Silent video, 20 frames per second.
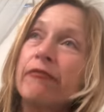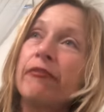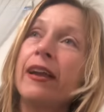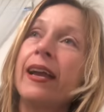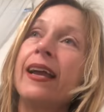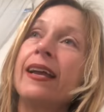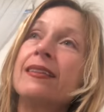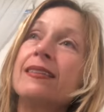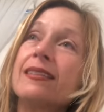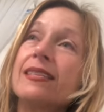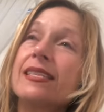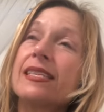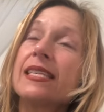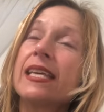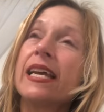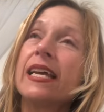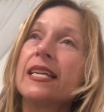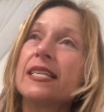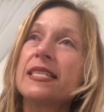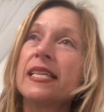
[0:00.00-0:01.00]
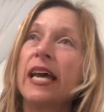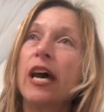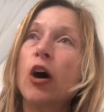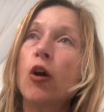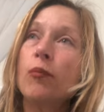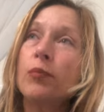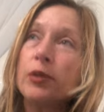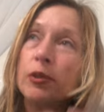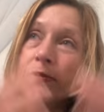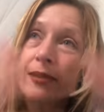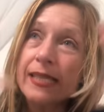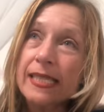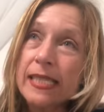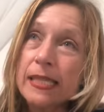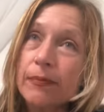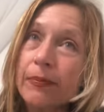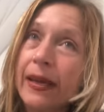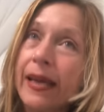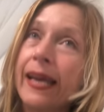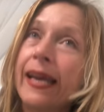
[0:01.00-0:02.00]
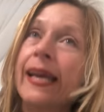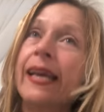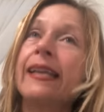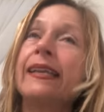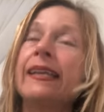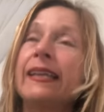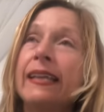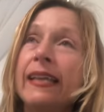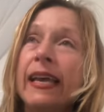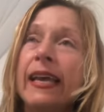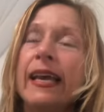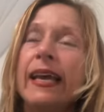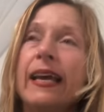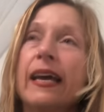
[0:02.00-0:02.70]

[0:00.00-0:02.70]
events to help you expand and